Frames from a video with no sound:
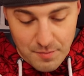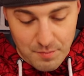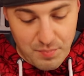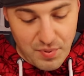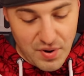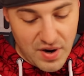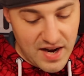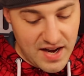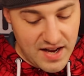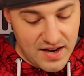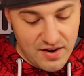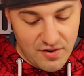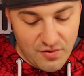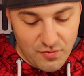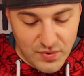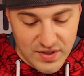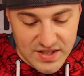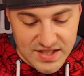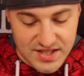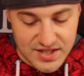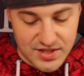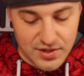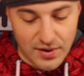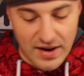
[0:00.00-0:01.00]
but
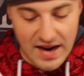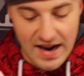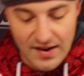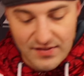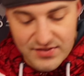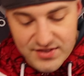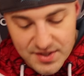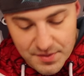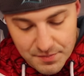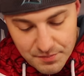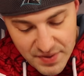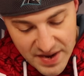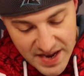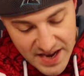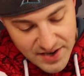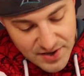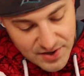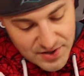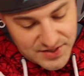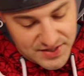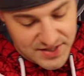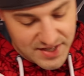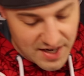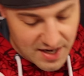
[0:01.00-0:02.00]
we still have some
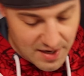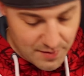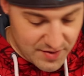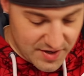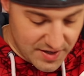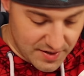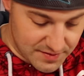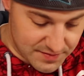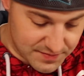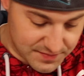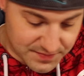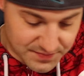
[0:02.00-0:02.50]
bangers coming.